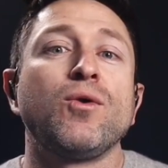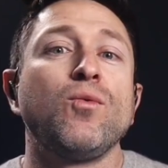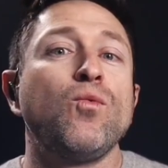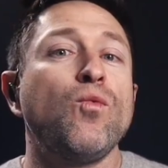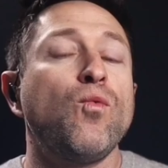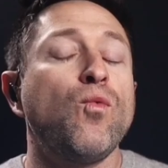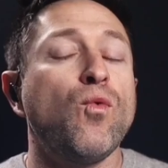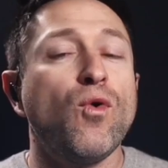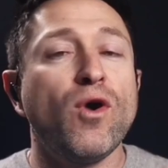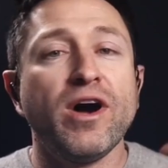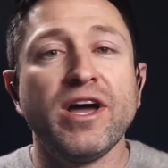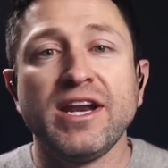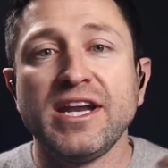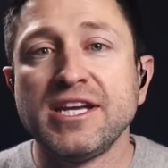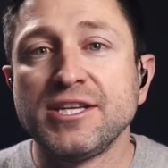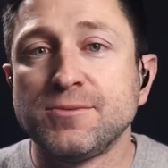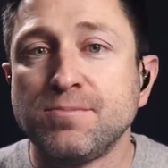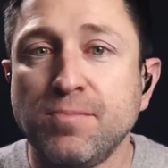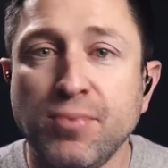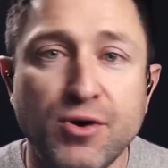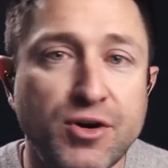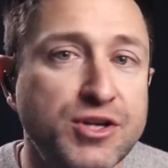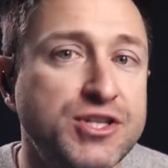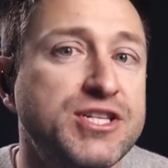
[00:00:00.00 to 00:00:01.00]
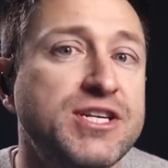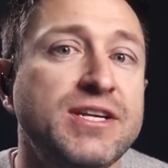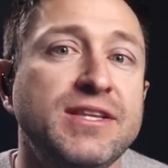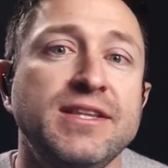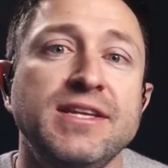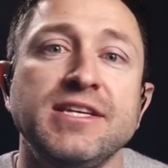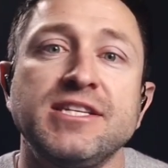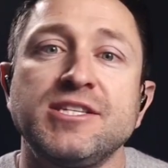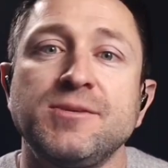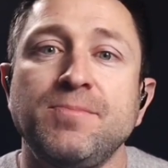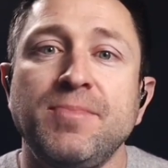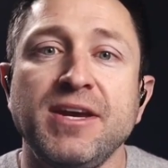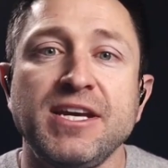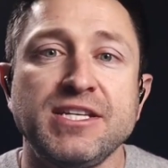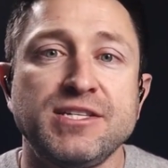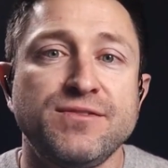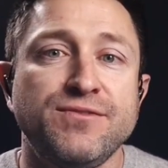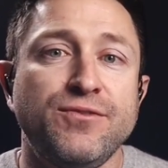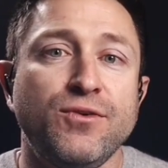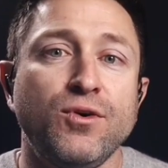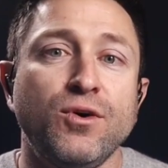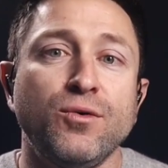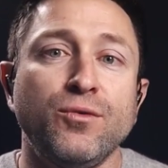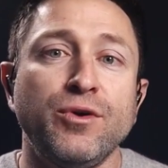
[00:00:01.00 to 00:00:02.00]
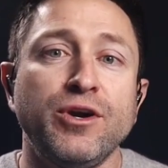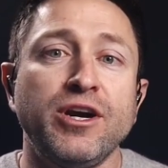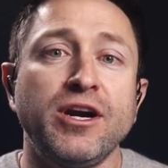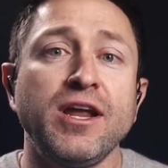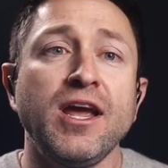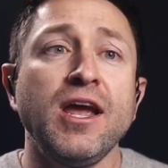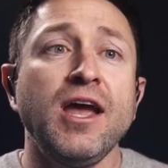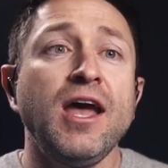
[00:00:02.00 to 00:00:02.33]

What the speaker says: what is pushing this space forward,